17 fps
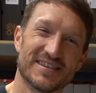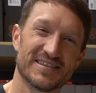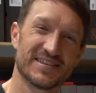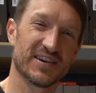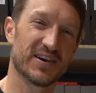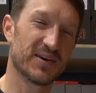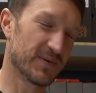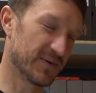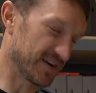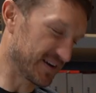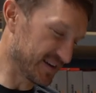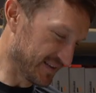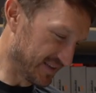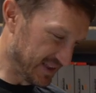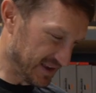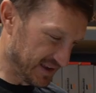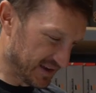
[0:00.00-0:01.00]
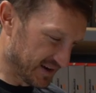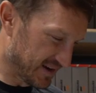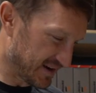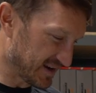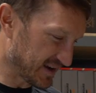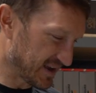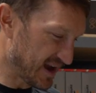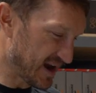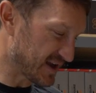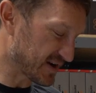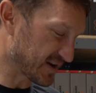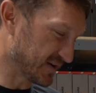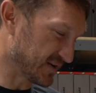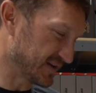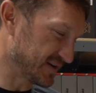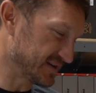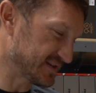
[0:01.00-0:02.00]
So one of the uh,
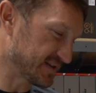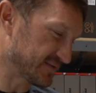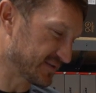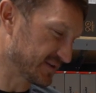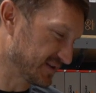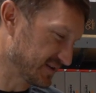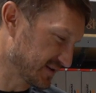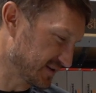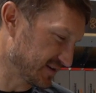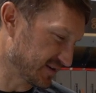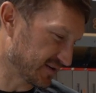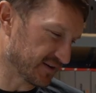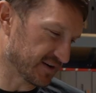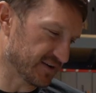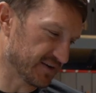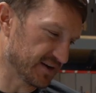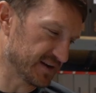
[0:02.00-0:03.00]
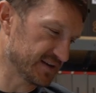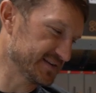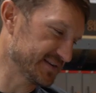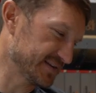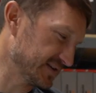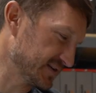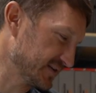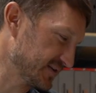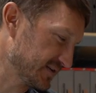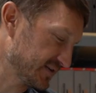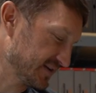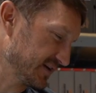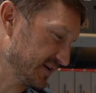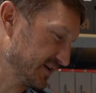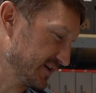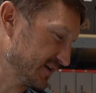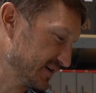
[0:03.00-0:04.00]
categories that we're looking to grow into
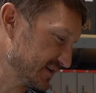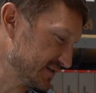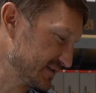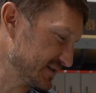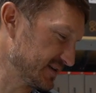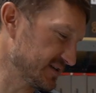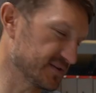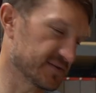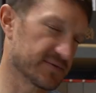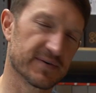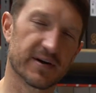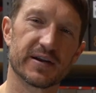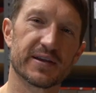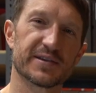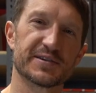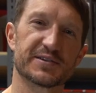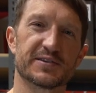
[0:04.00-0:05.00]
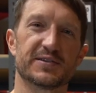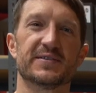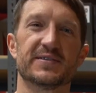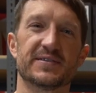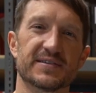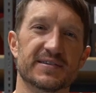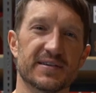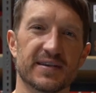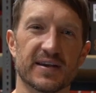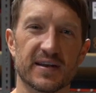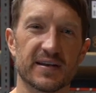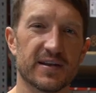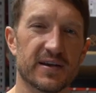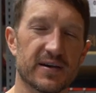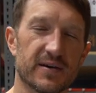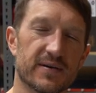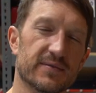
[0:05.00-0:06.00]
is into running shoes. And I
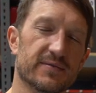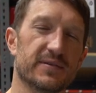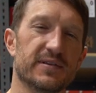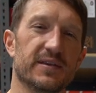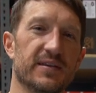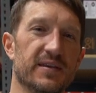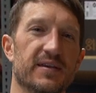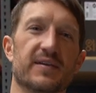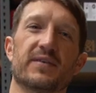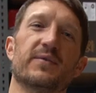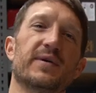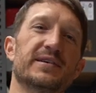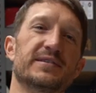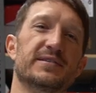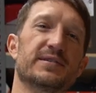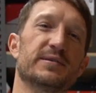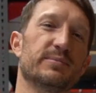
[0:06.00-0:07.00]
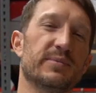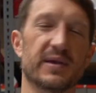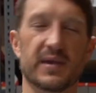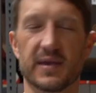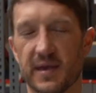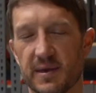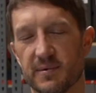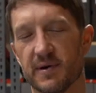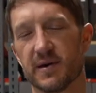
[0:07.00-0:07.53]
know when you think of Western big game